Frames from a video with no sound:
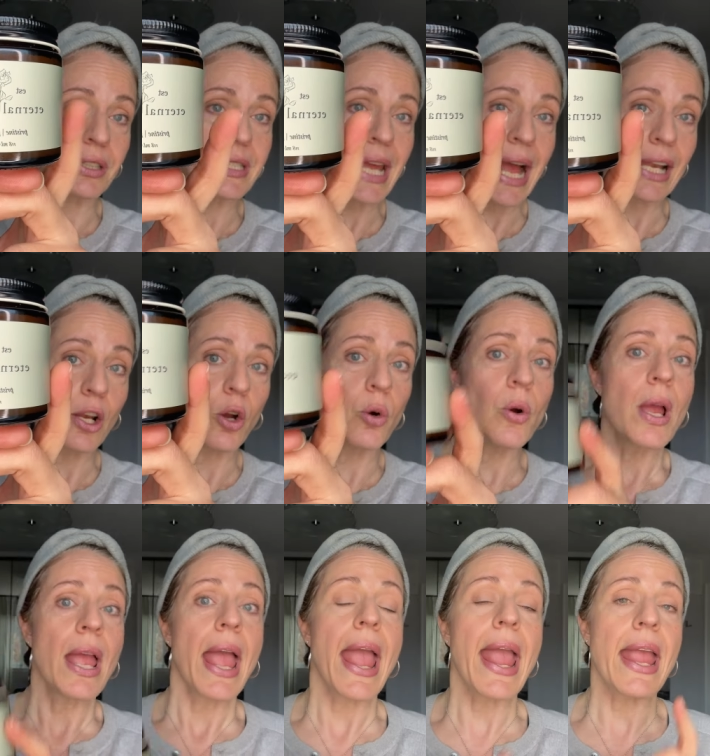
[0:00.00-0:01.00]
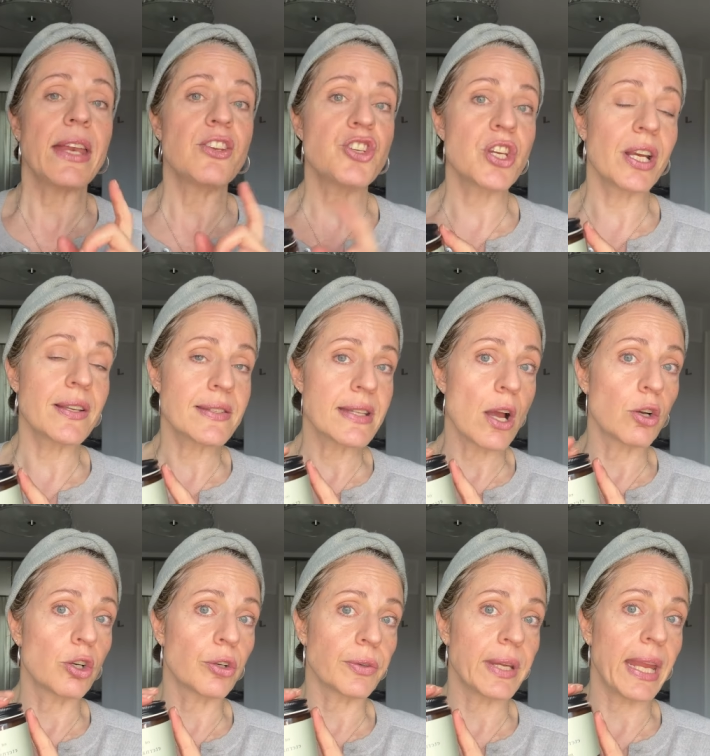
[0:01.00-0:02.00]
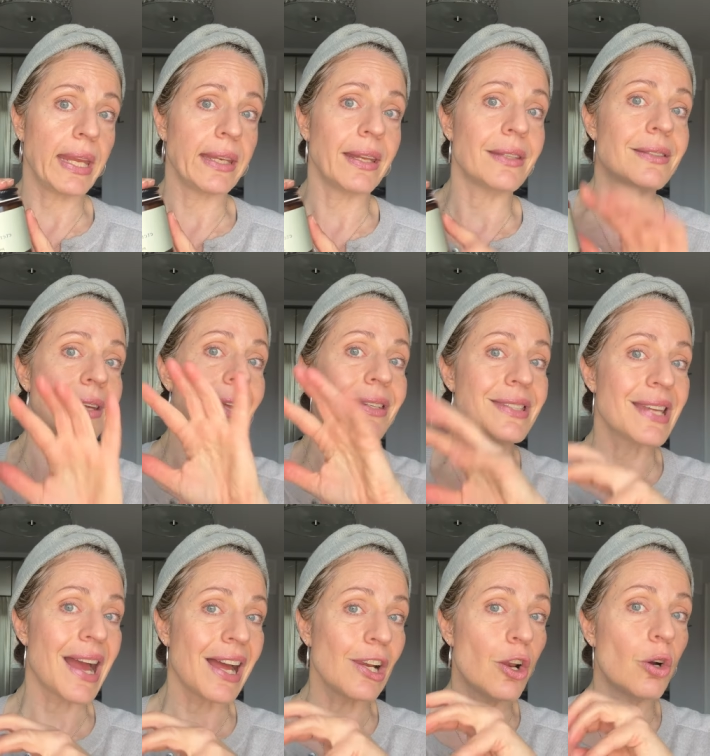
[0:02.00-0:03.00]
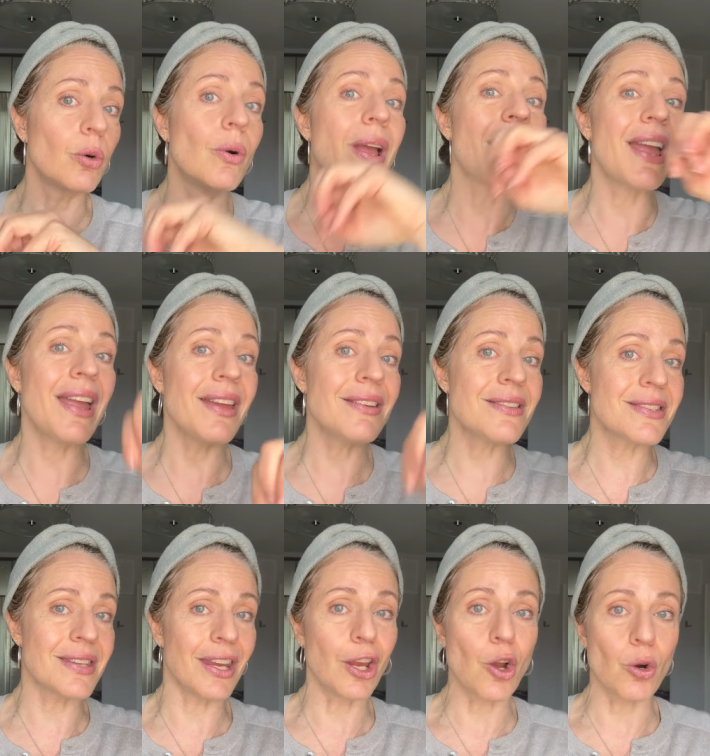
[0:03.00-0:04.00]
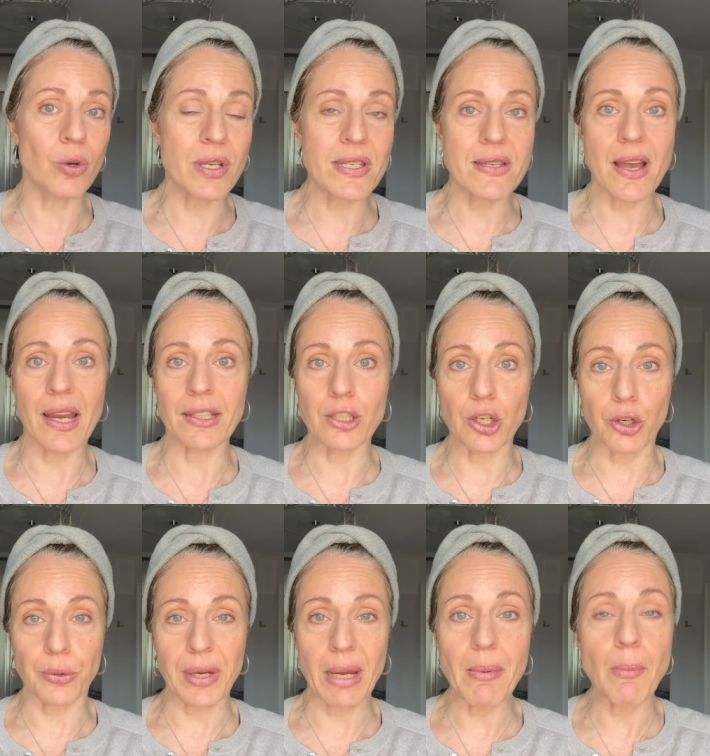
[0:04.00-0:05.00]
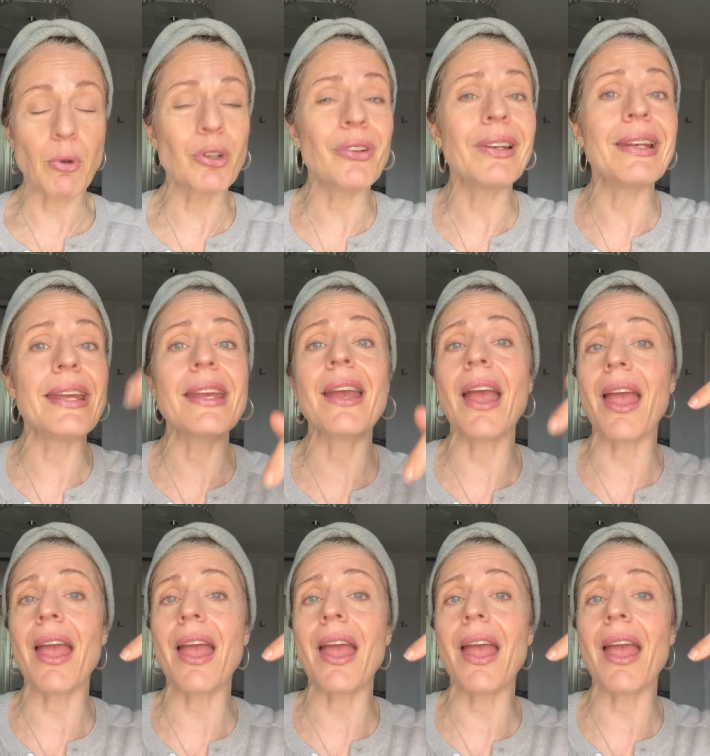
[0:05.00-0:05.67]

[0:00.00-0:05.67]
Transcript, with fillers: Tallow, and she has now created a tallow and zinc oxide cream. I'm going to link